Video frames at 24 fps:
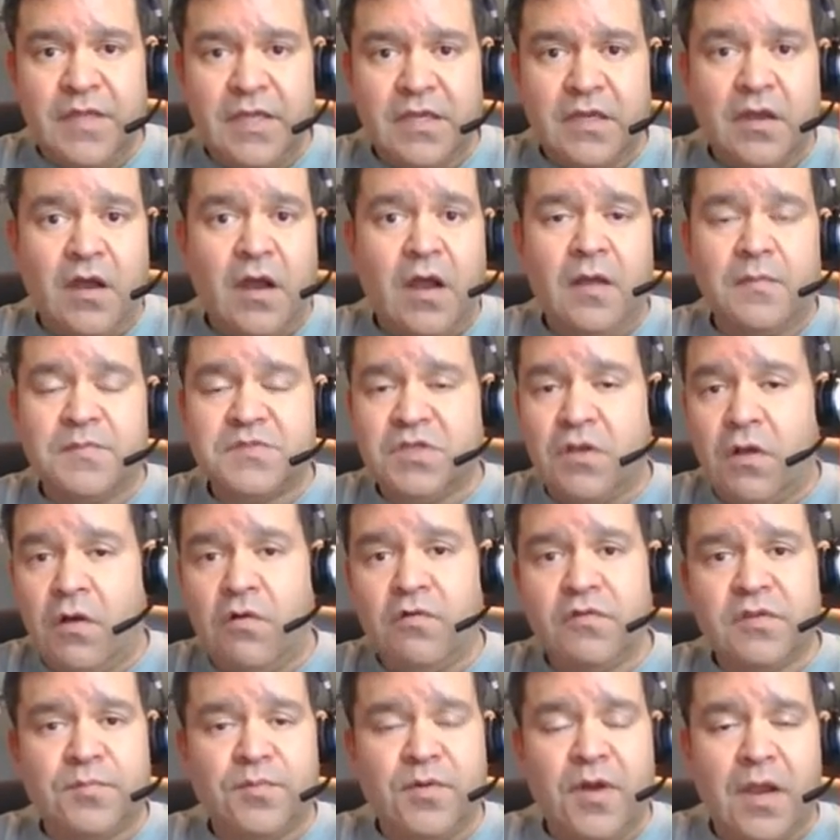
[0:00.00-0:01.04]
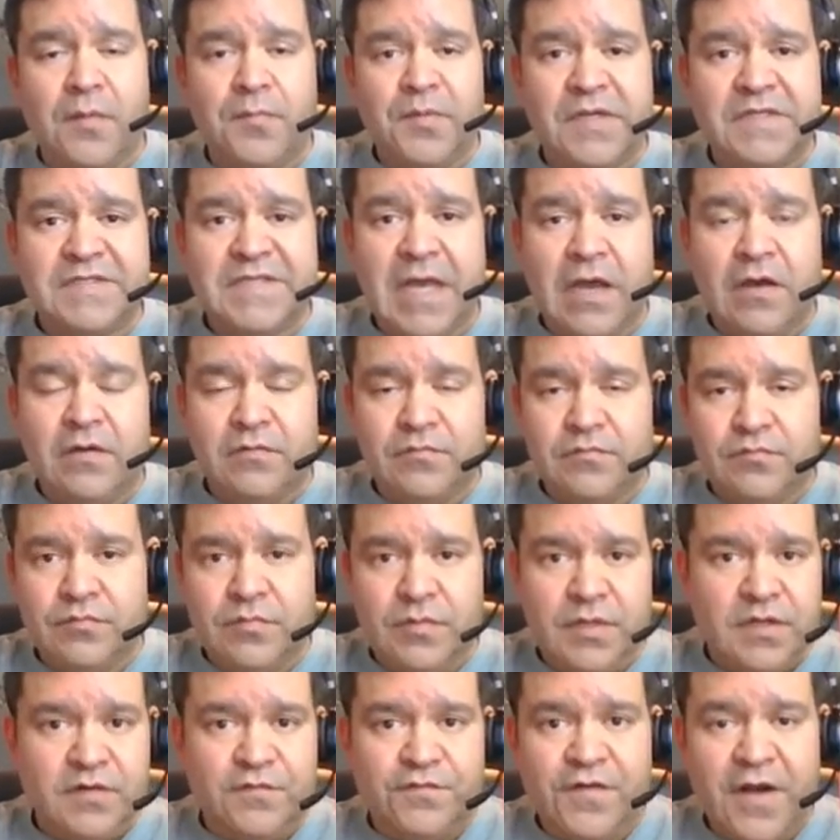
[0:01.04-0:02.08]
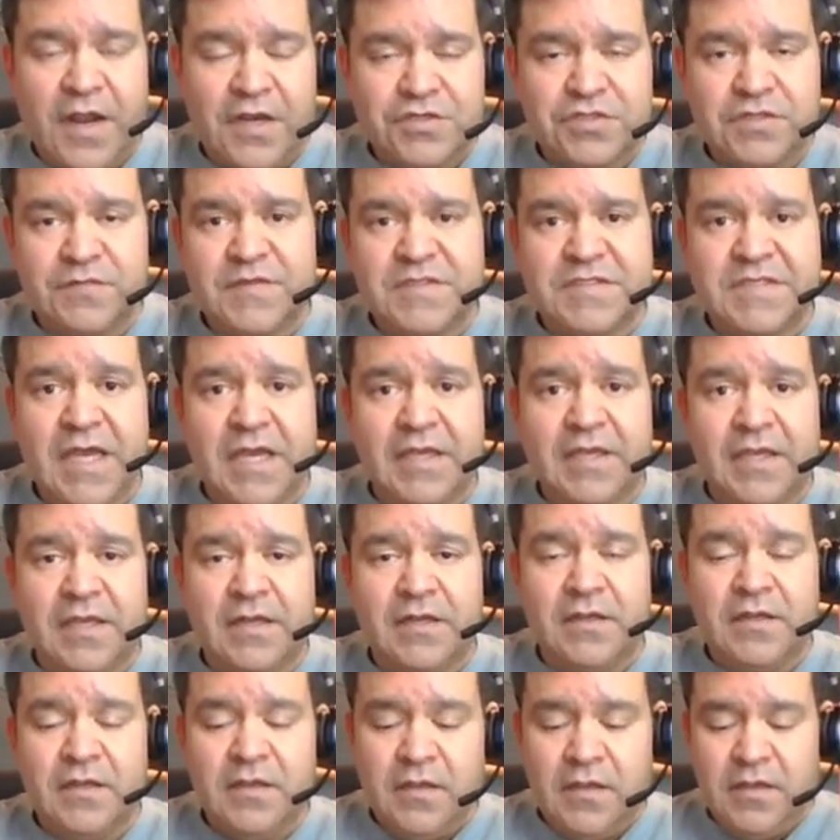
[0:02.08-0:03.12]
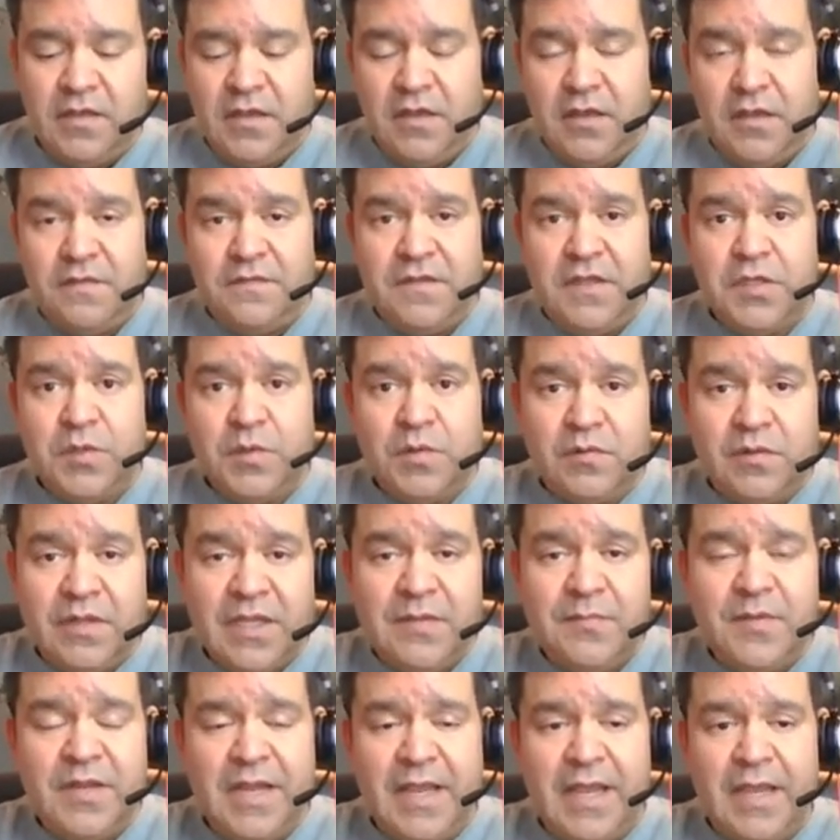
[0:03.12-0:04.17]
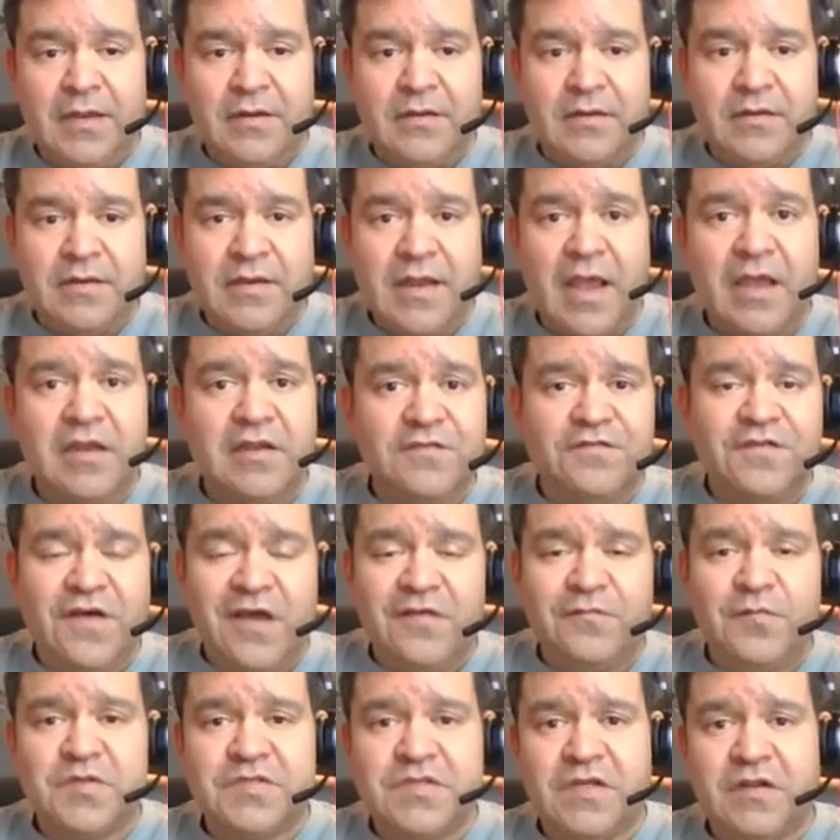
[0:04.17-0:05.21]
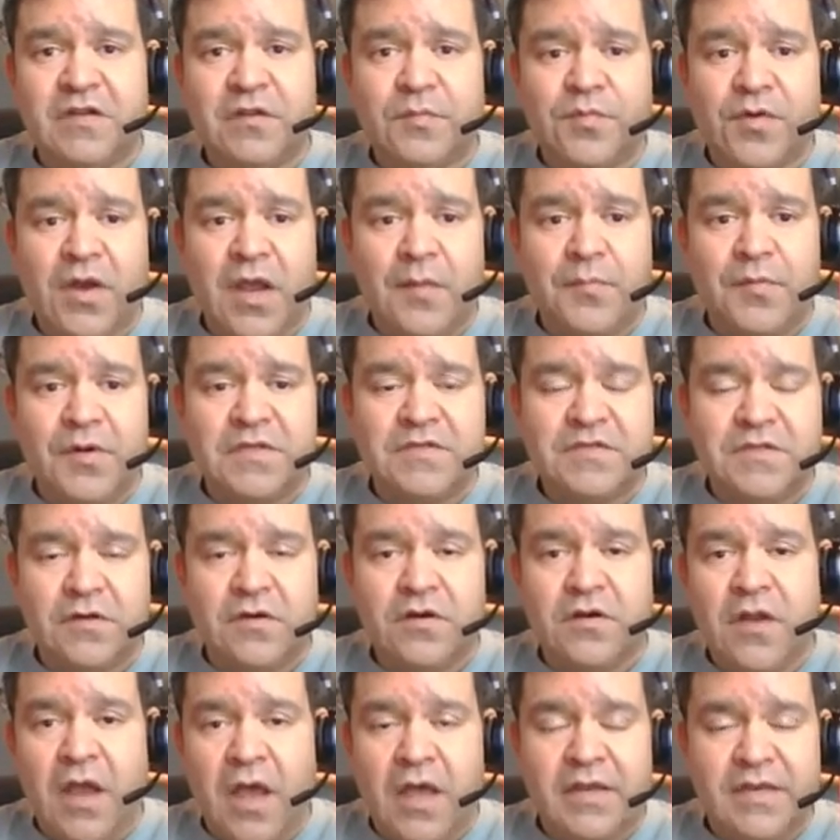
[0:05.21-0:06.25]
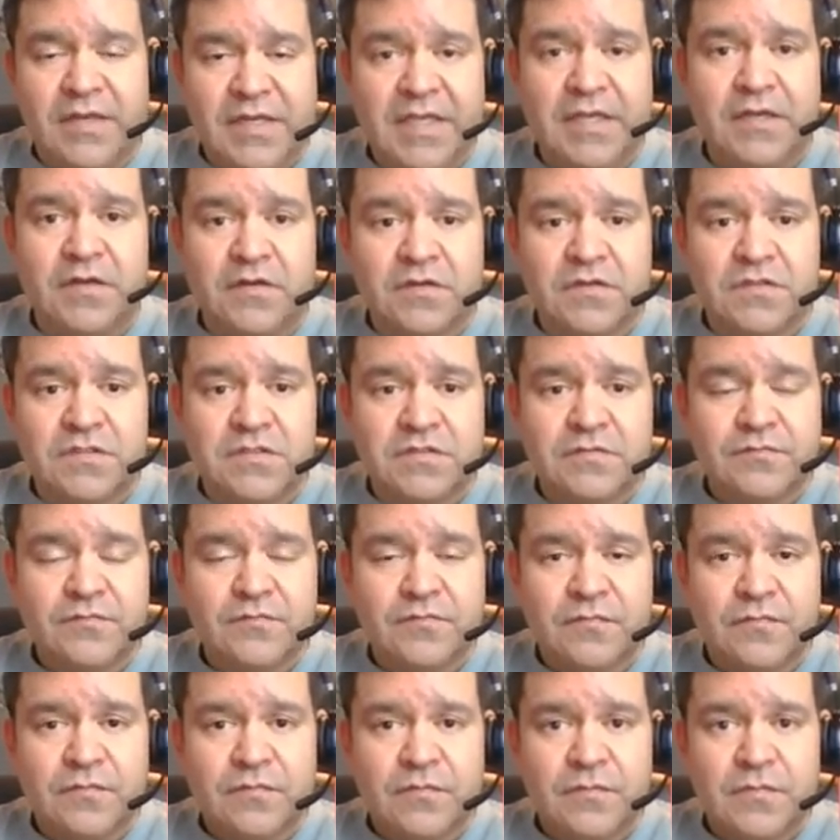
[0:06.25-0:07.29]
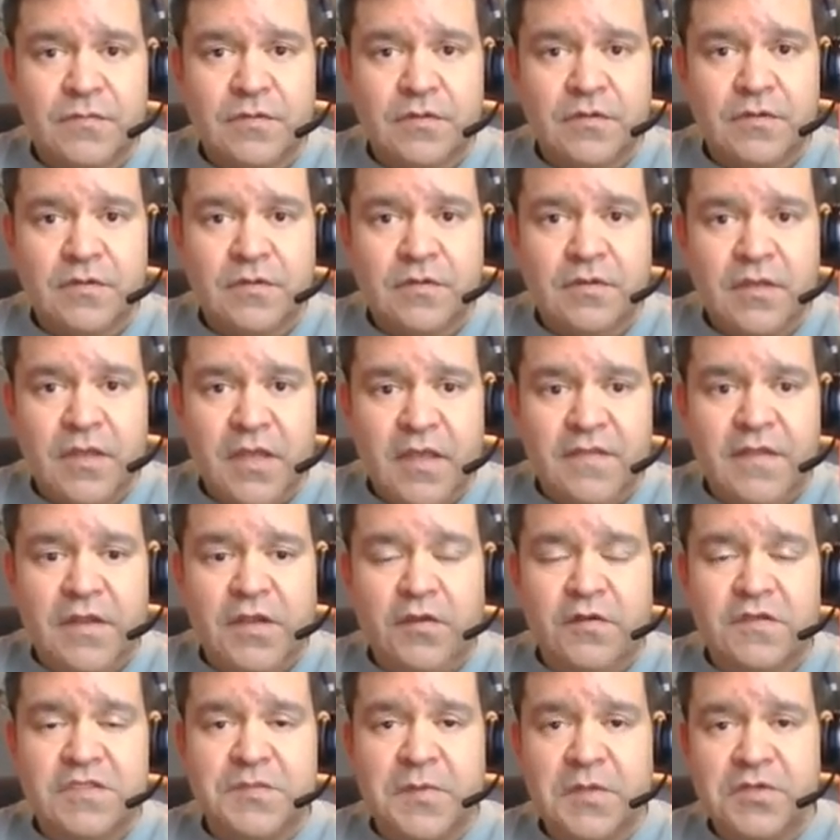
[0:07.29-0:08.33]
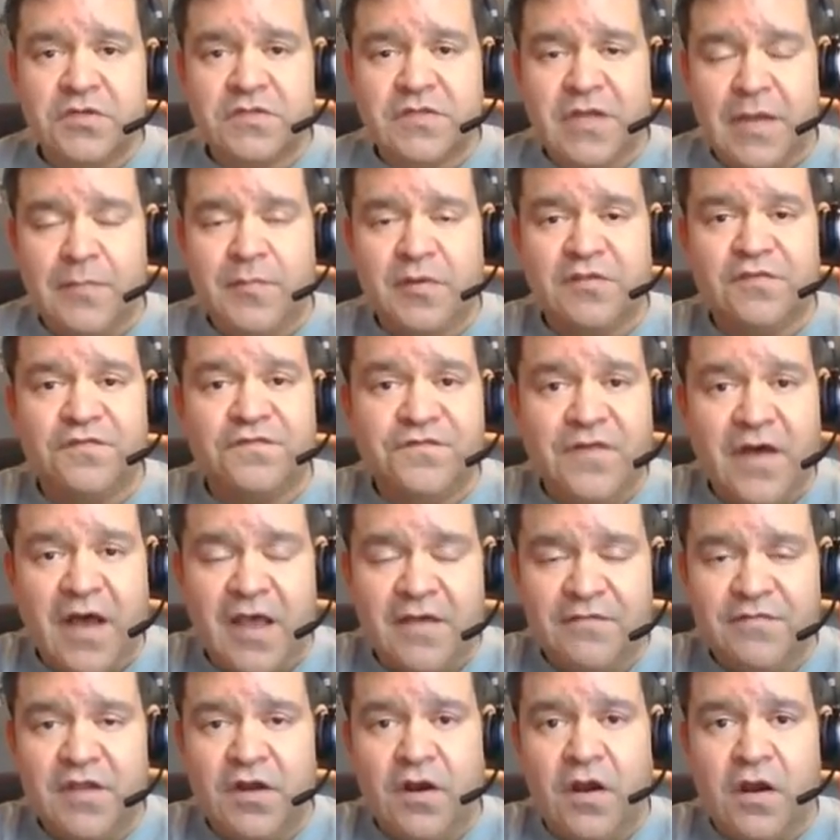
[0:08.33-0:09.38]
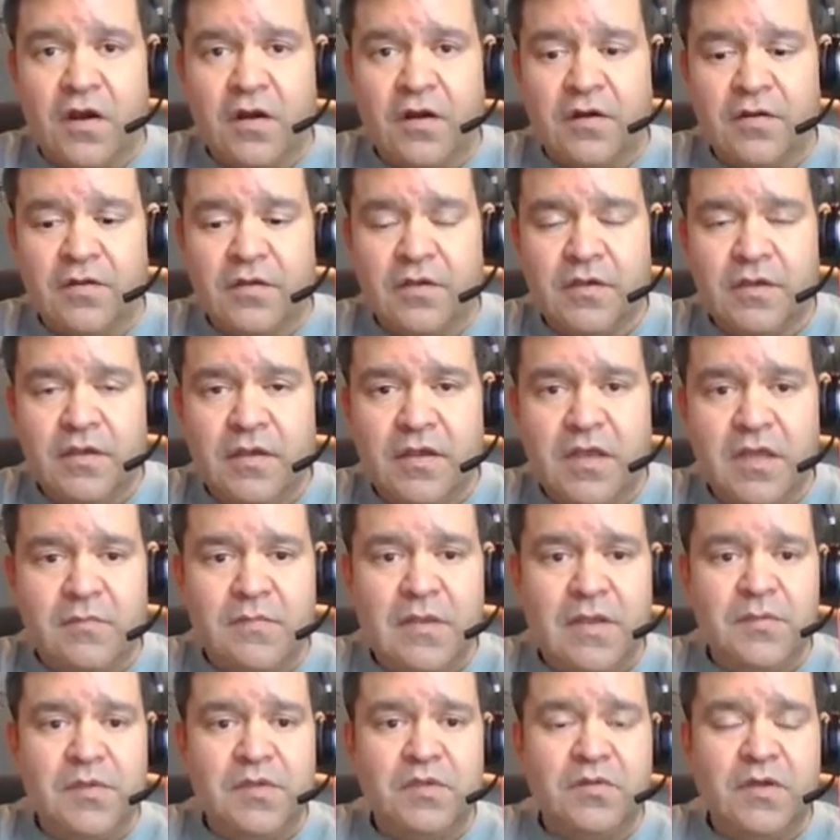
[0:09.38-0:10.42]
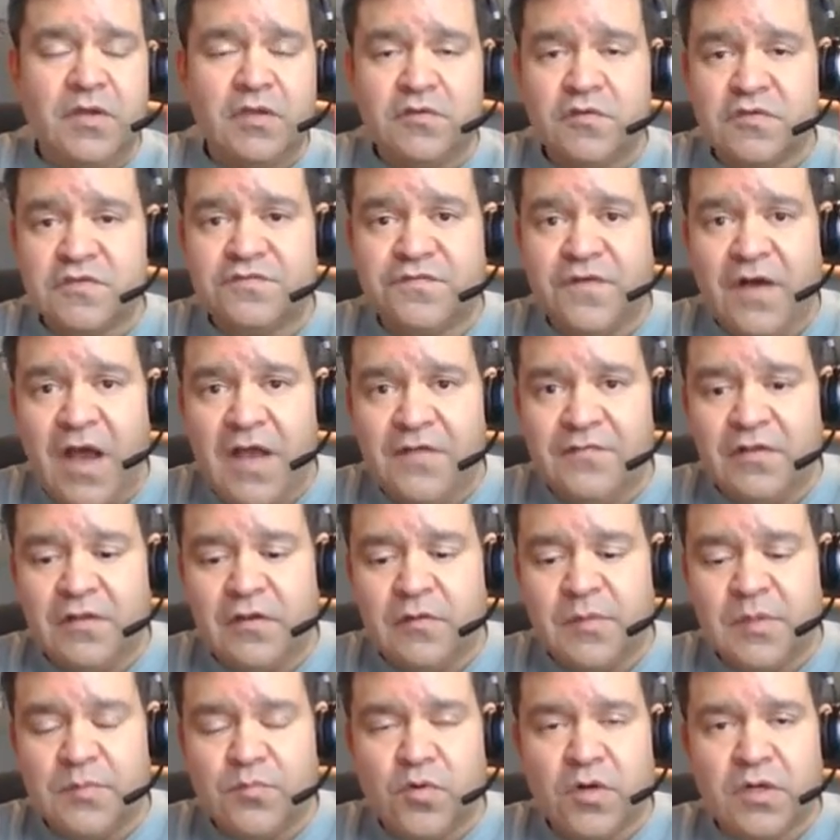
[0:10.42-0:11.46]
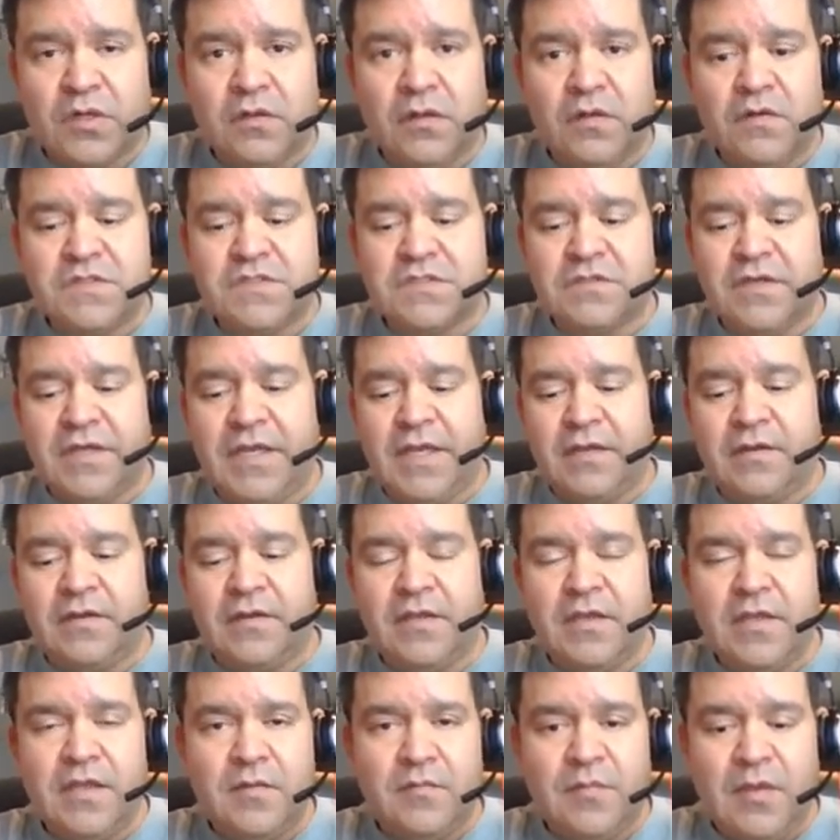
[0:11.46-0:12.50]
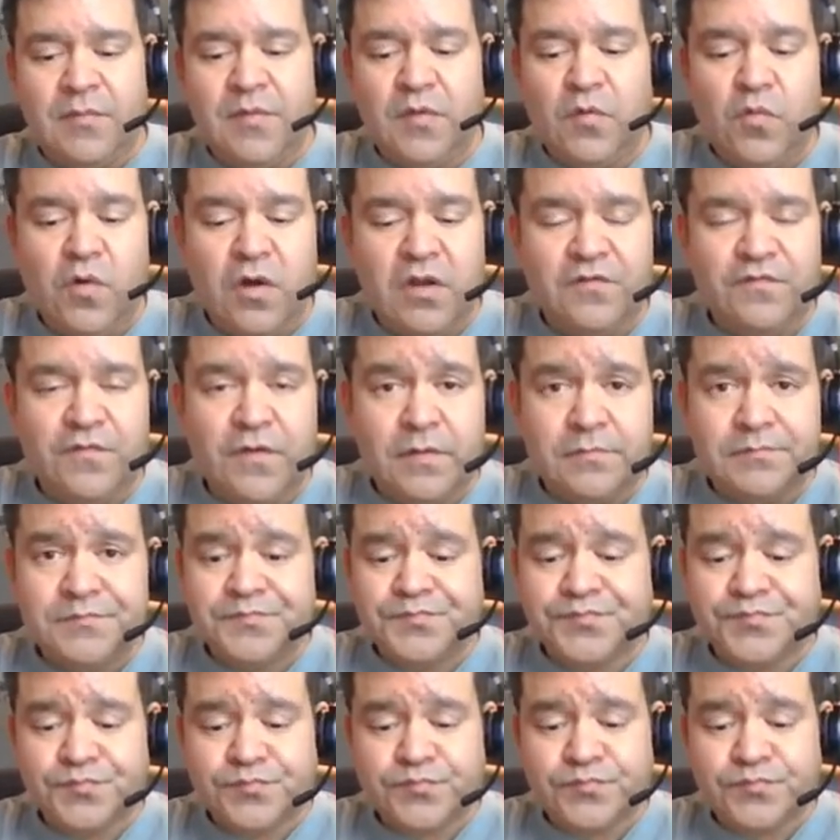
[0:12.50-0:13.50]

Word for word: that comps all the properties out in a fraction of a second. And then you eliminate 95% of the properties that are not deals. And then you can spend your time on the five that are. And maybe you look at those five a little bit more closely, and maybe one of them